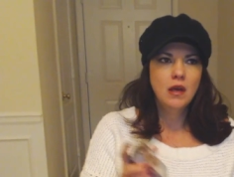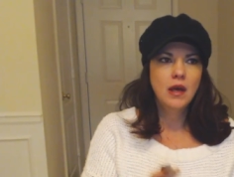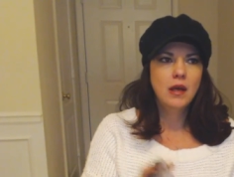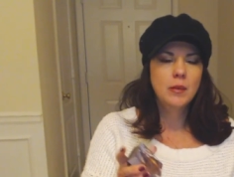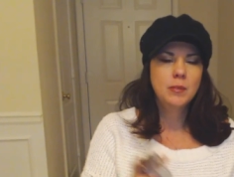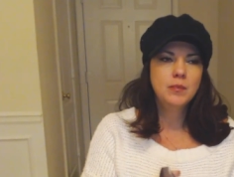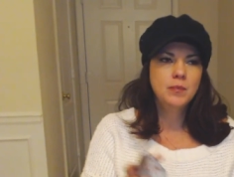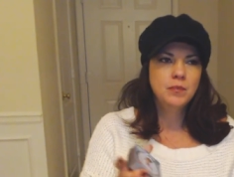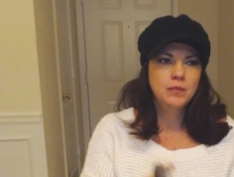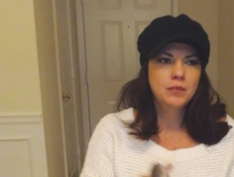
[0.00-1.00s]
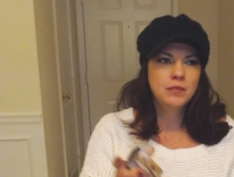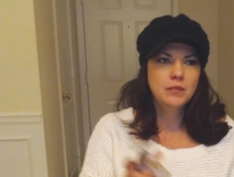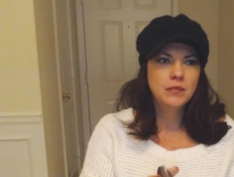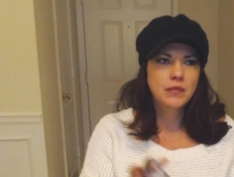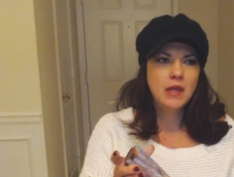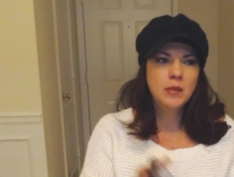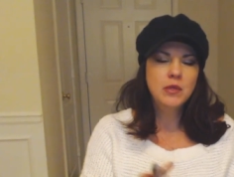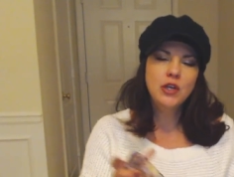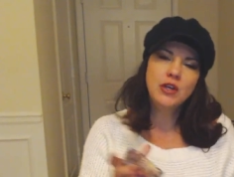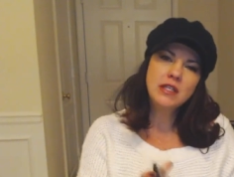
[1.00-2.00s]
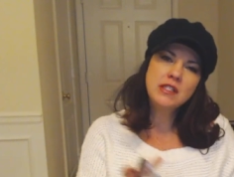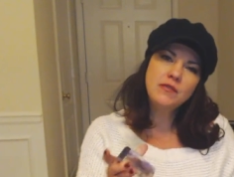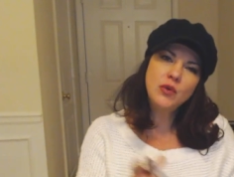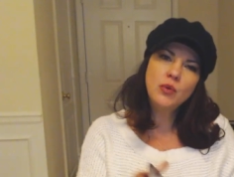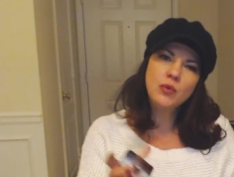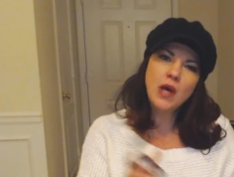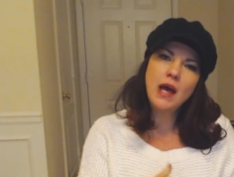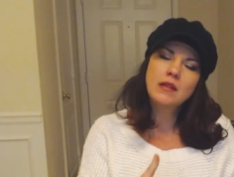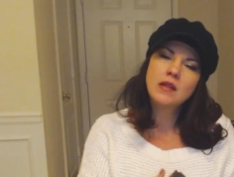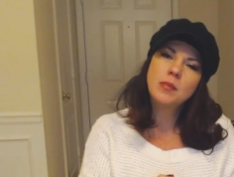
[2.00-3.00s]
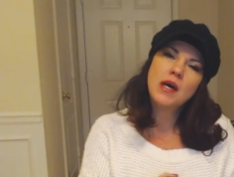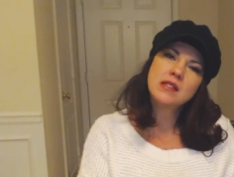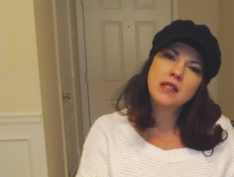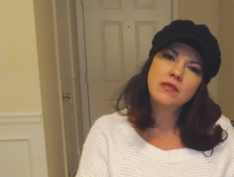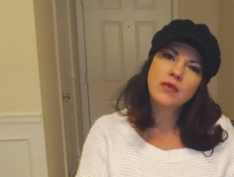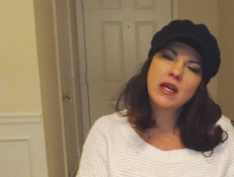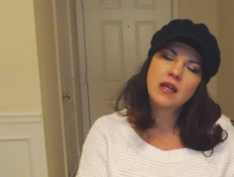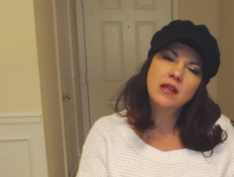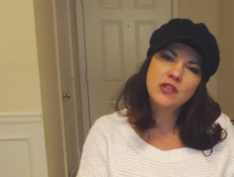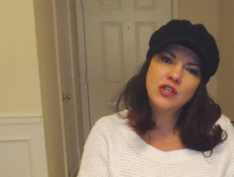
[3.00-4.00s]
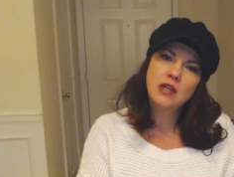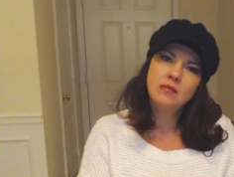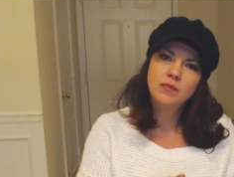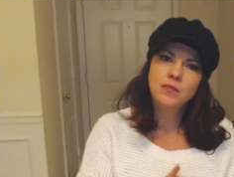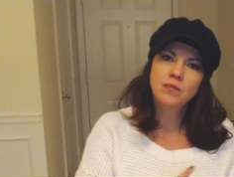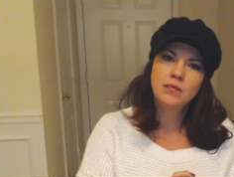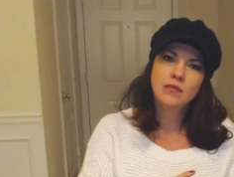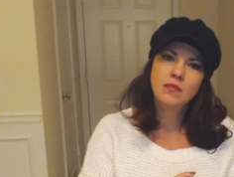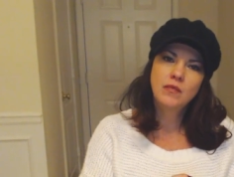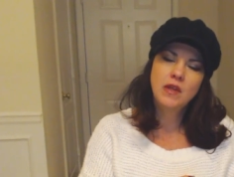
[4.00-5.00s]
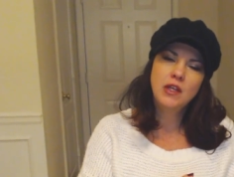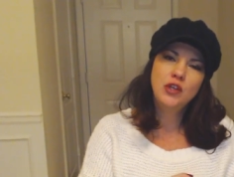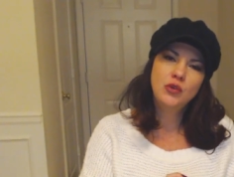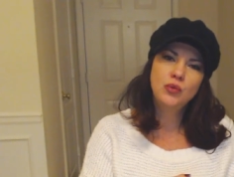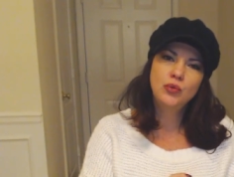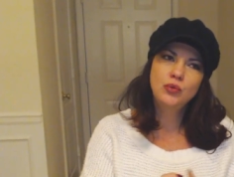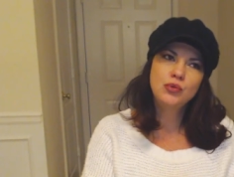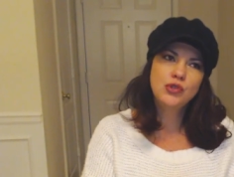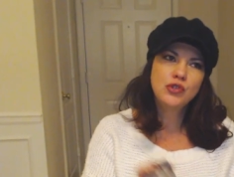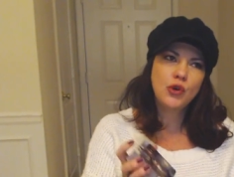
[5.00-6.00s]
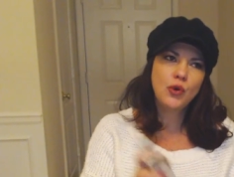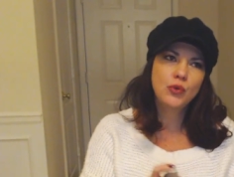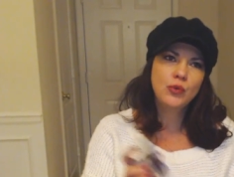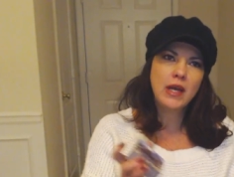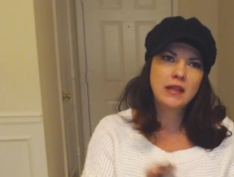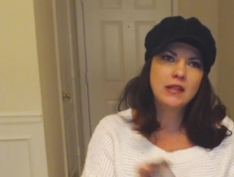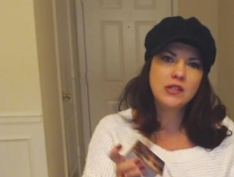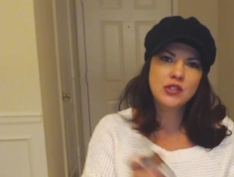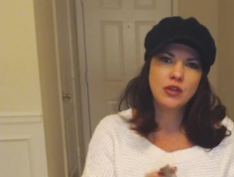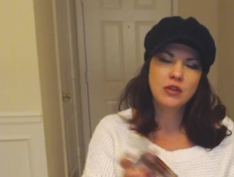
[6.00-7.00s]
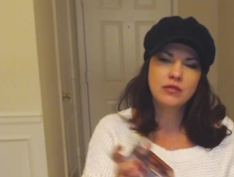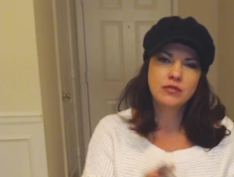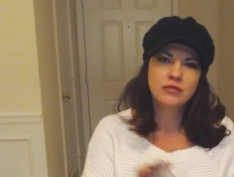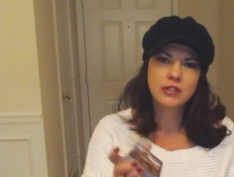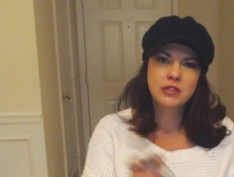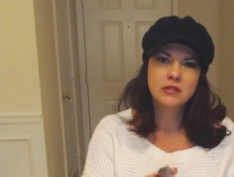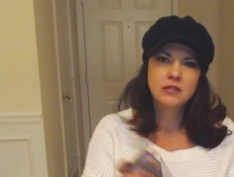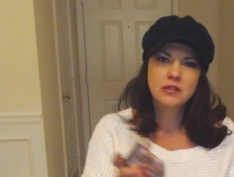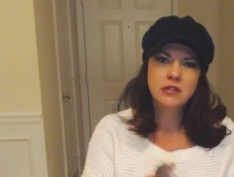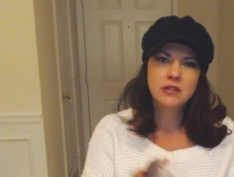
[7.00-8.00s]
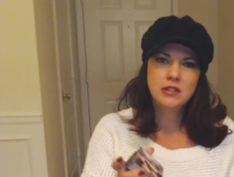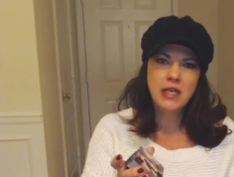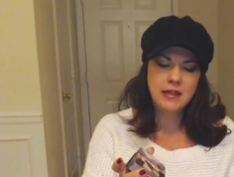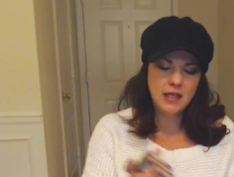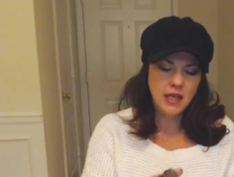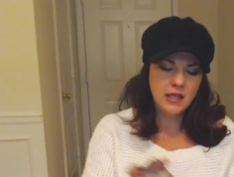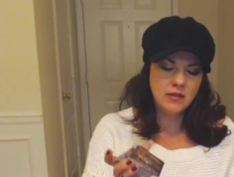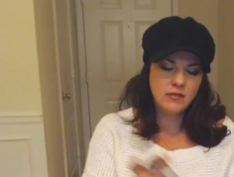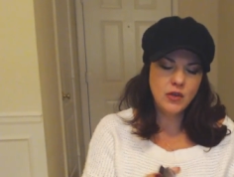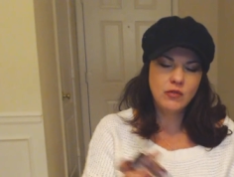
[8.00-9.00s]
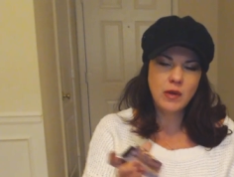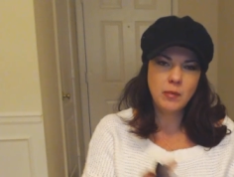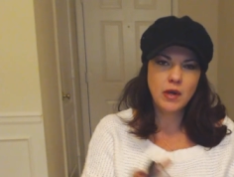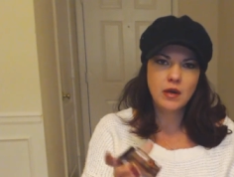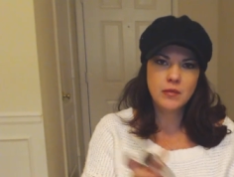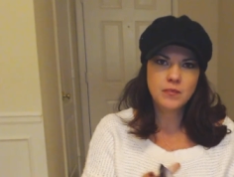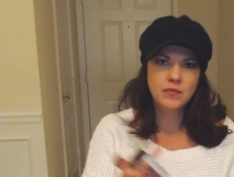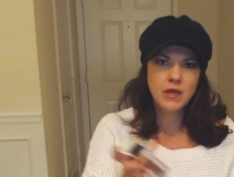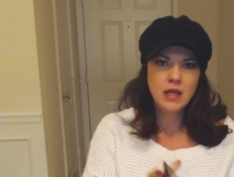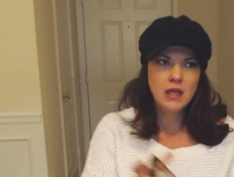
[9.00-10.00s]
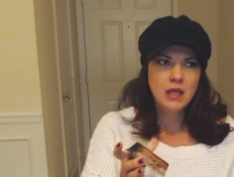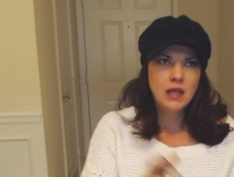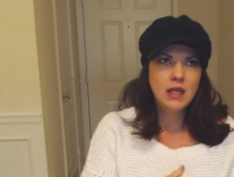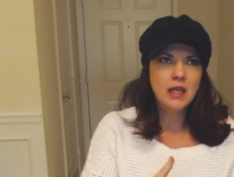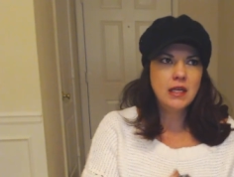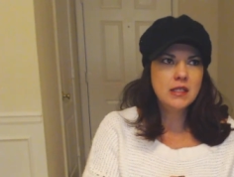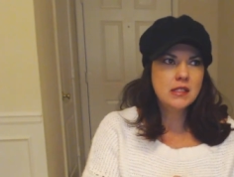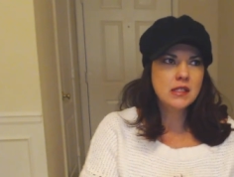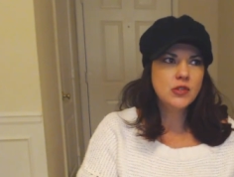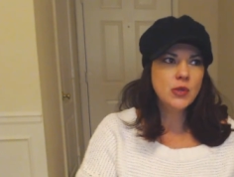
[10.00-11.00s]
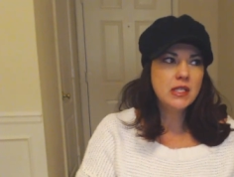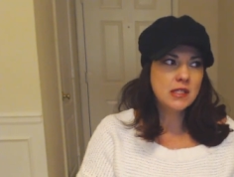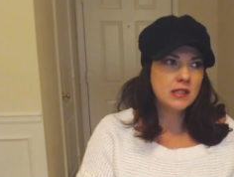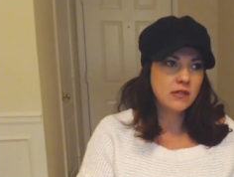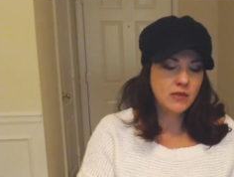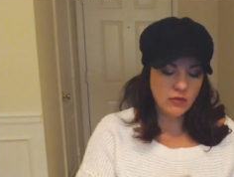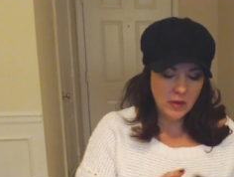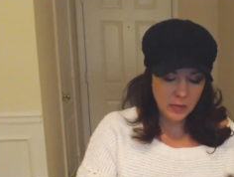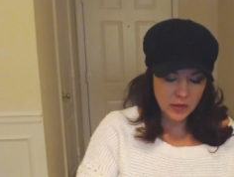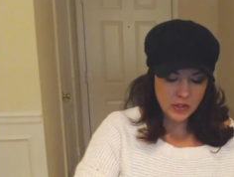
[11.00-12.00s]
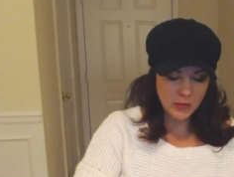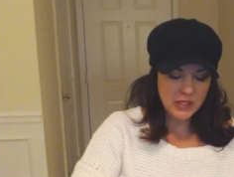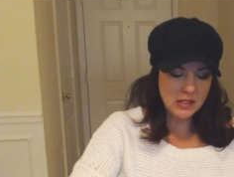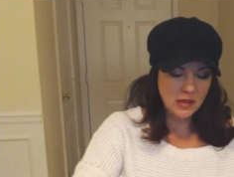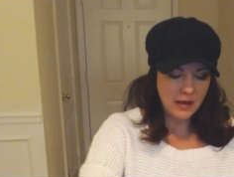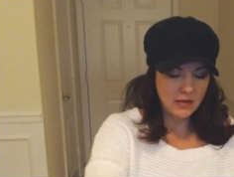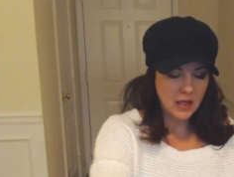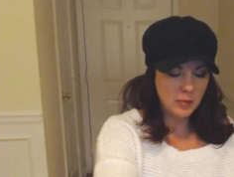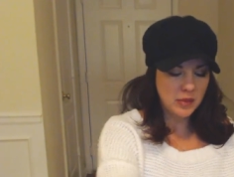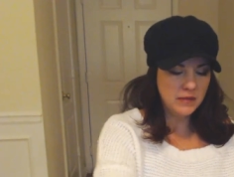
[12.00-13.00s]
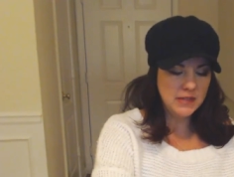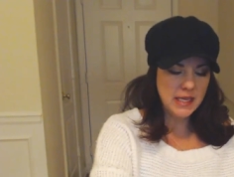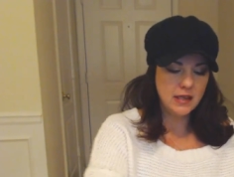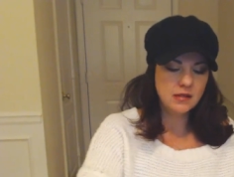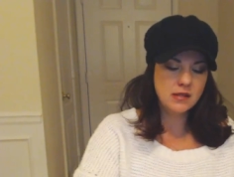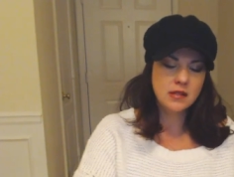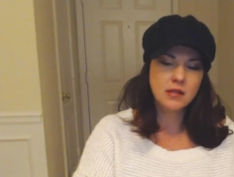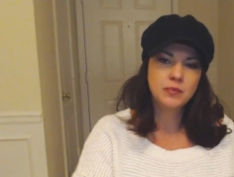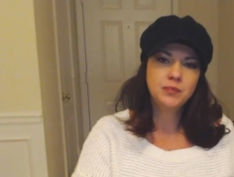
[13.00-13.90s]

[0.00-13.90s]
Um, I'm curious if you got the positive recognition that you so rightly deserve at the end of November. It is the 26th of November, so we still have a couple of days